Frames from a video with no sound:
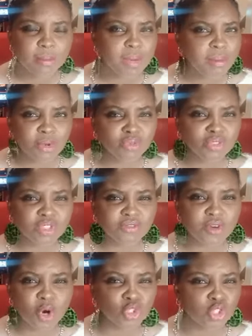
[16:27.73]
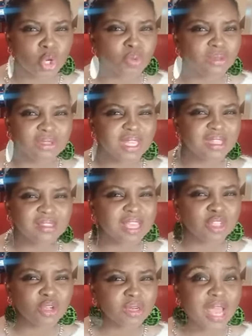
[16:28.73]
But most of all, don't think
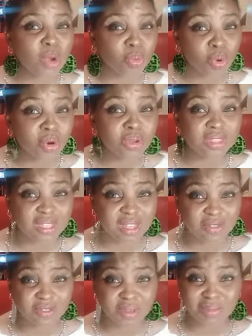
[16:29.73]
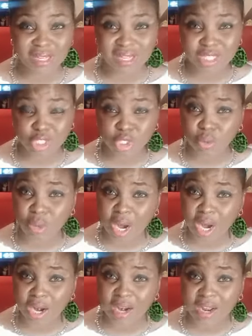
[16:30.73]
that you're not worthy of it, because you
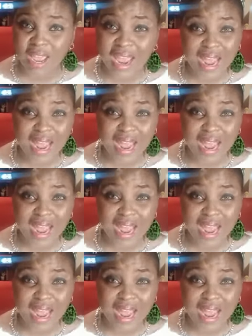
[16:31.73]
are.